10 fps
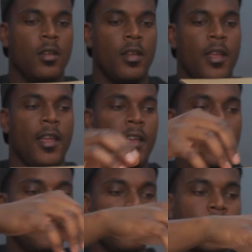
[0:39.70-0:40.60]

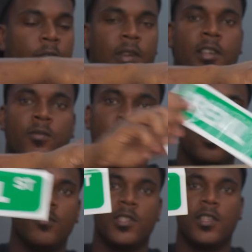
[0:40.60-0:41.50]
And we're greeted with
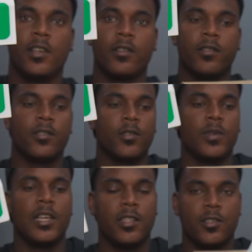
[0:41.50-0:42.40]
some stickers. So we
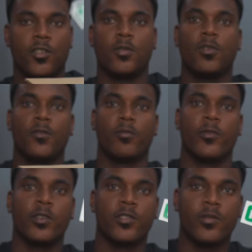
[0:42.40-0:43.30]
got this turbo from
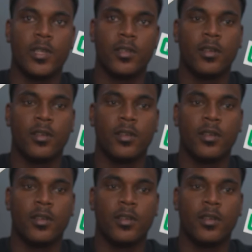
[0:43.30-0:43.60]
Real Street.